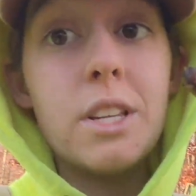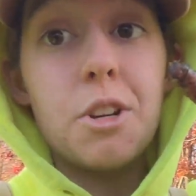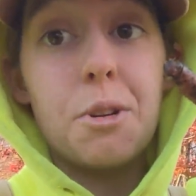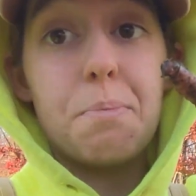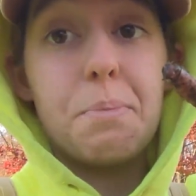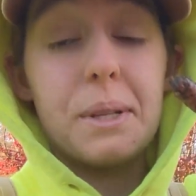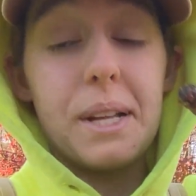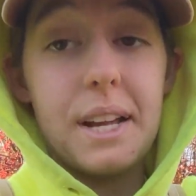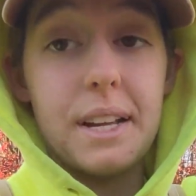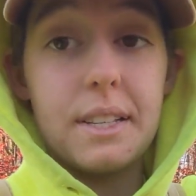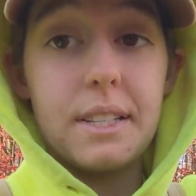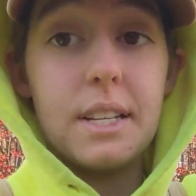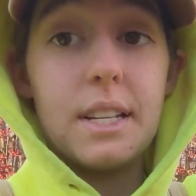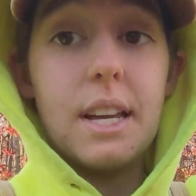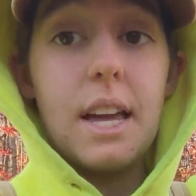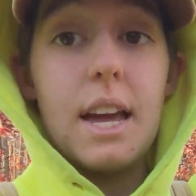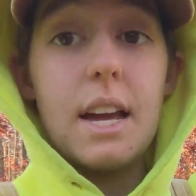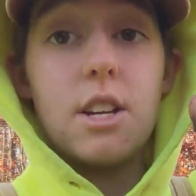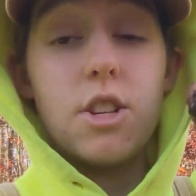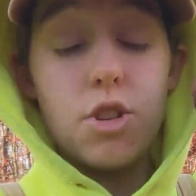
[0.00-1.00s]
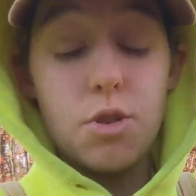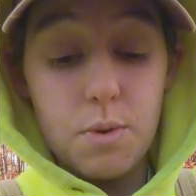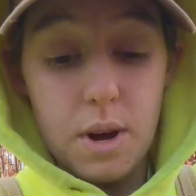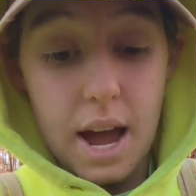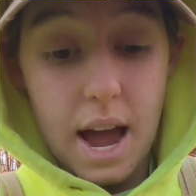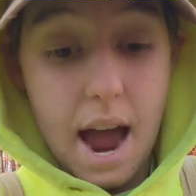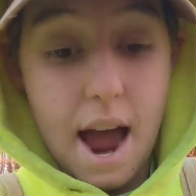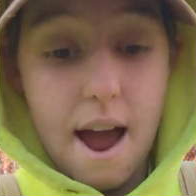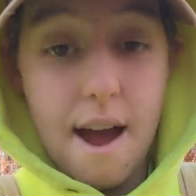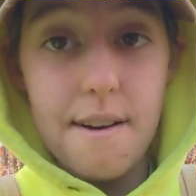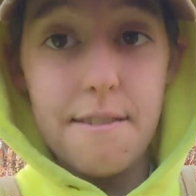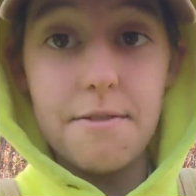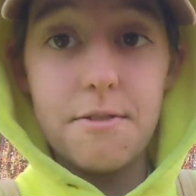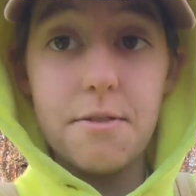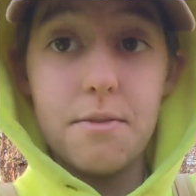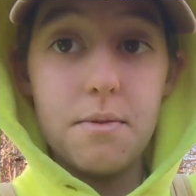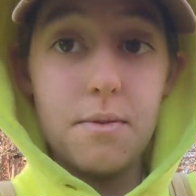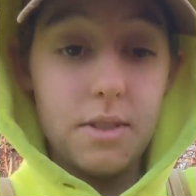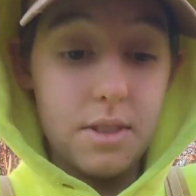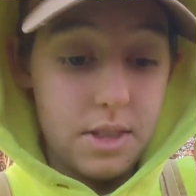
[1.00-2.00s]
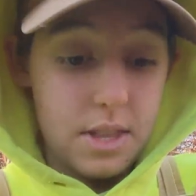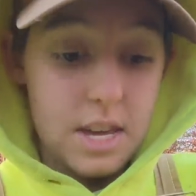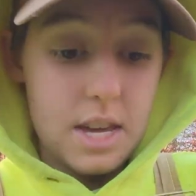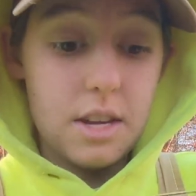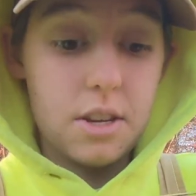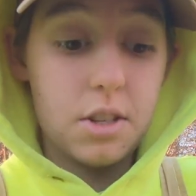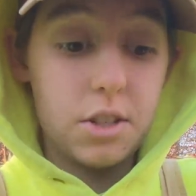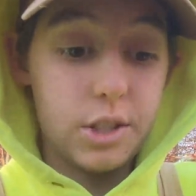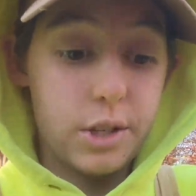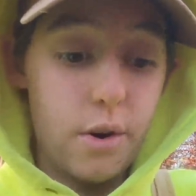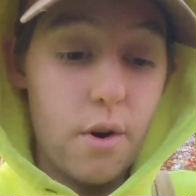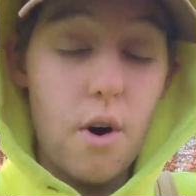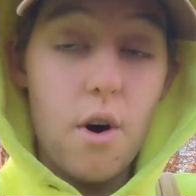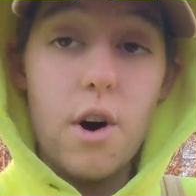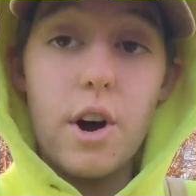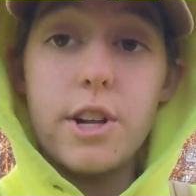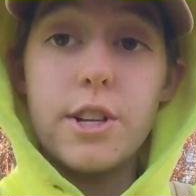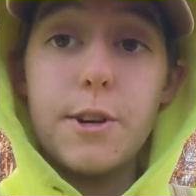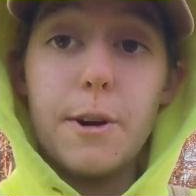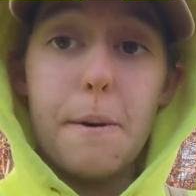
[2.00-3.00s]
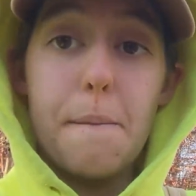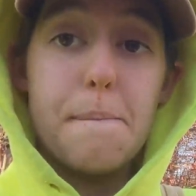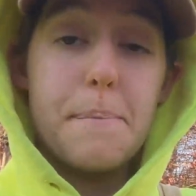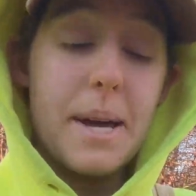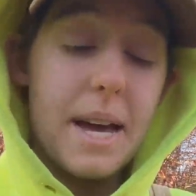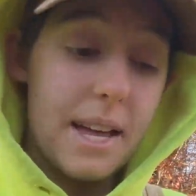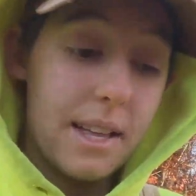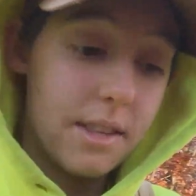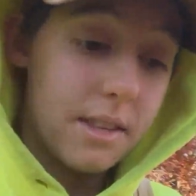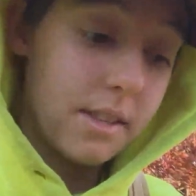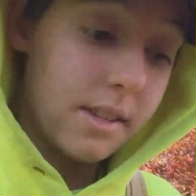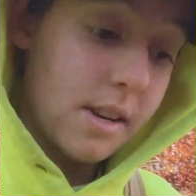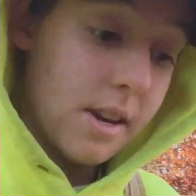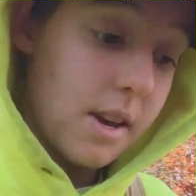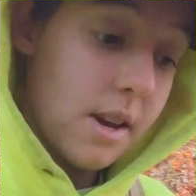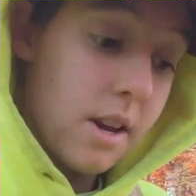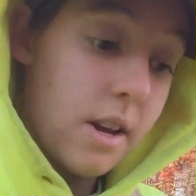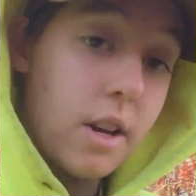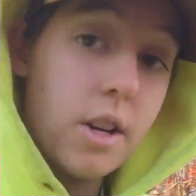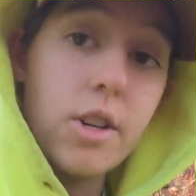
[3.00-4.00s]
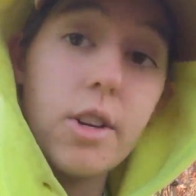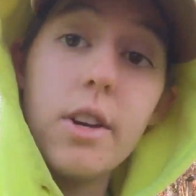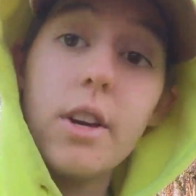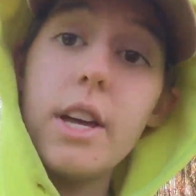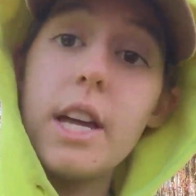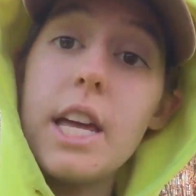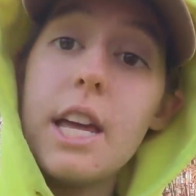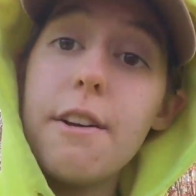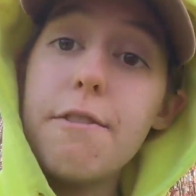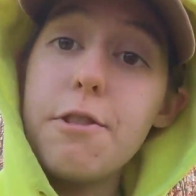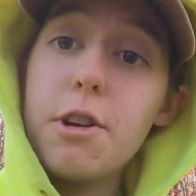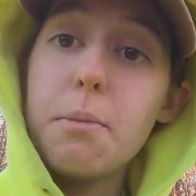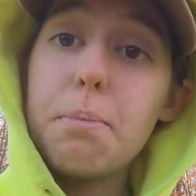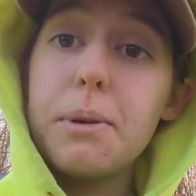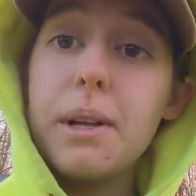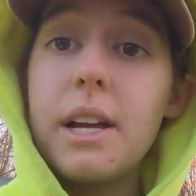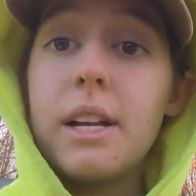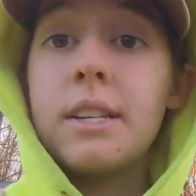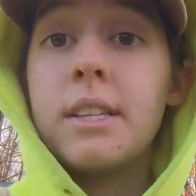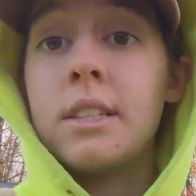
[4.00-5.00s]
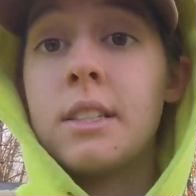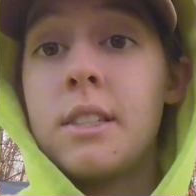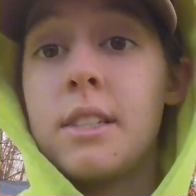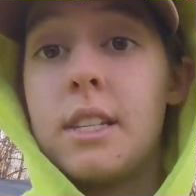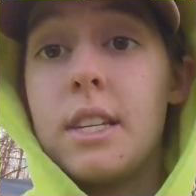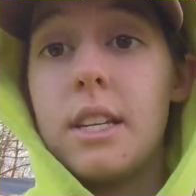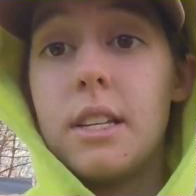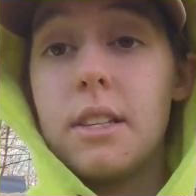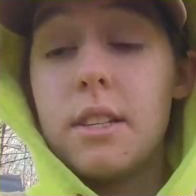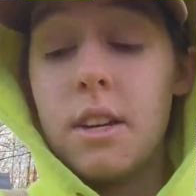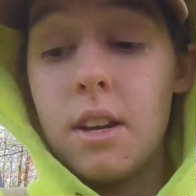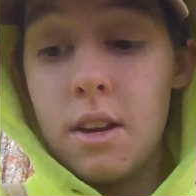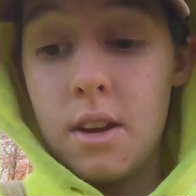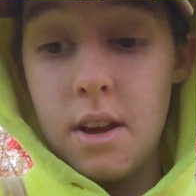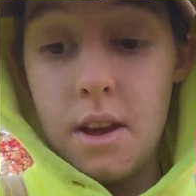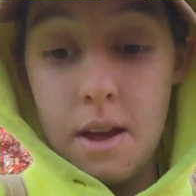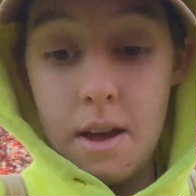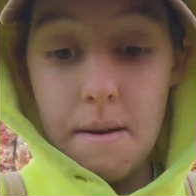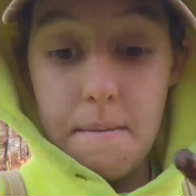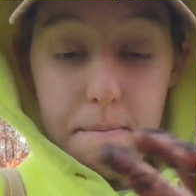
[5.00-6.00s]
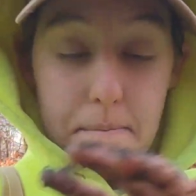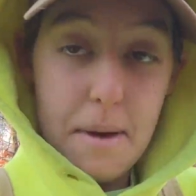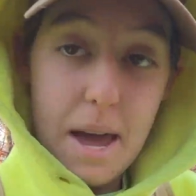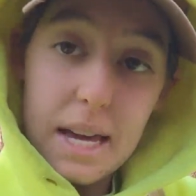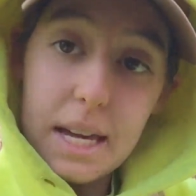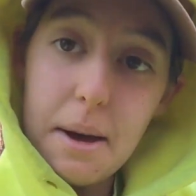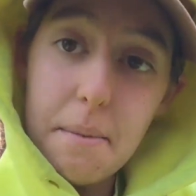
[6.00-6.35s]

you're planting and you have this on your beds, if you're planting seeds, make